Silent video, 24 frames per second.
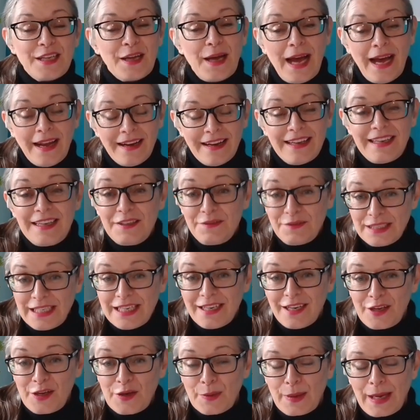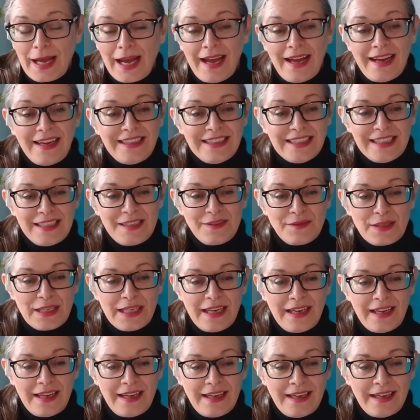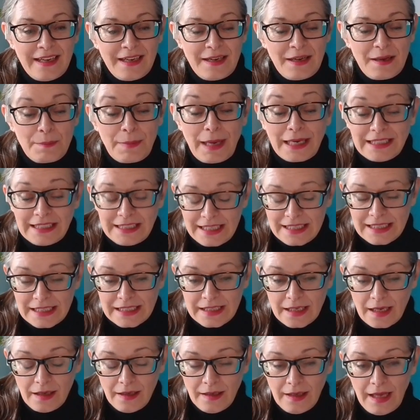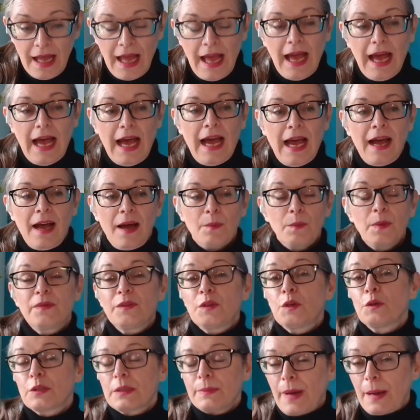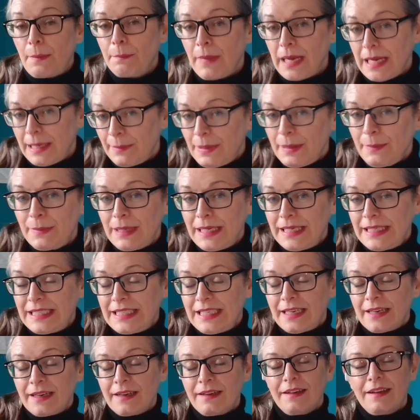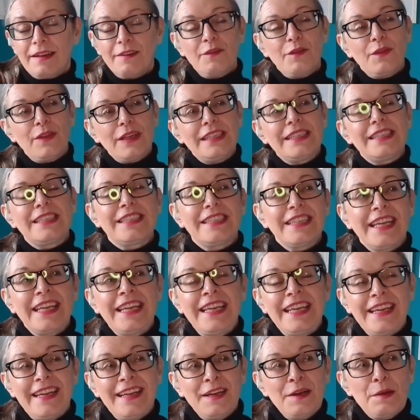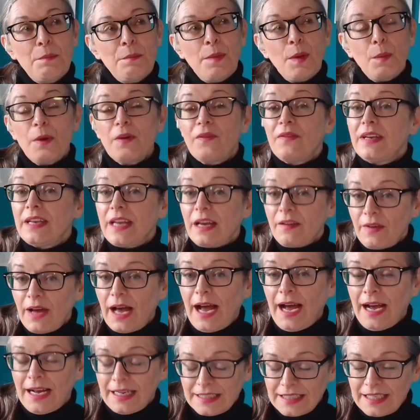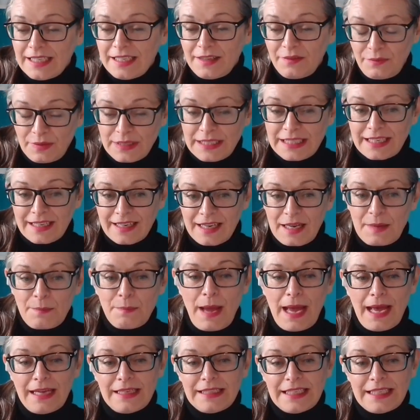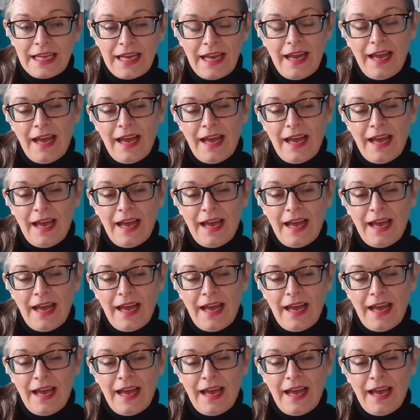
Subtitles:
So Anna lives in the UK. She lives near Manchester. We've talked about maybe meeting this year, but we've never actually physically met.